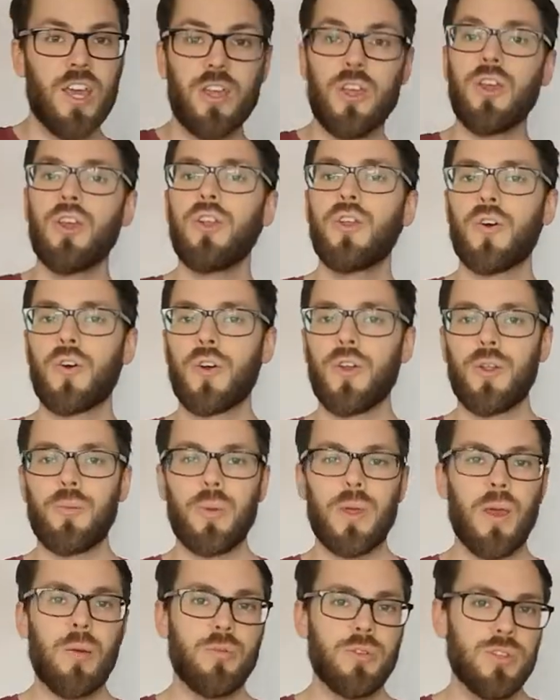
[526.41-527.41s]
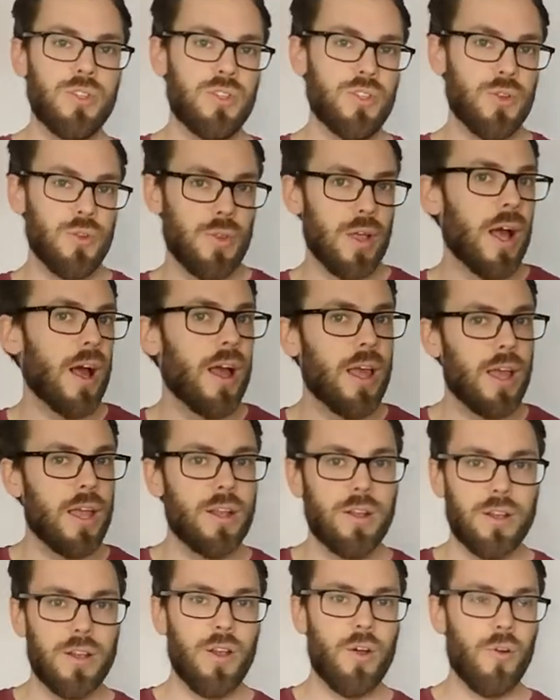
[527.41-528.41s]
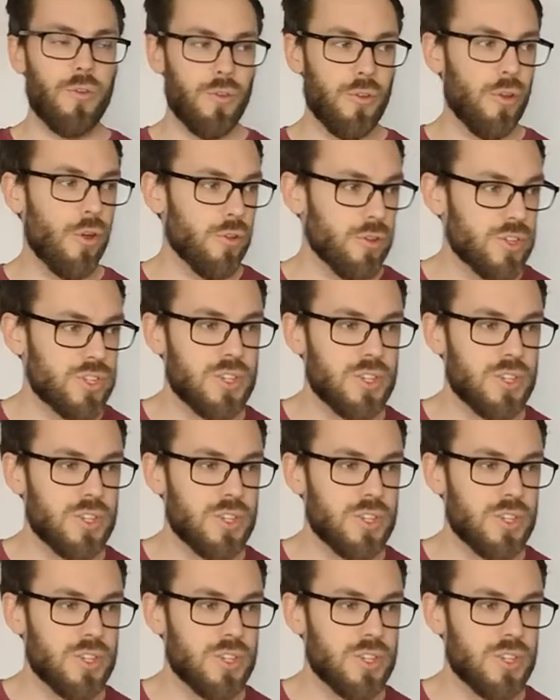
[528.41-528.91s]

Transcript: You're not going to be able to do that on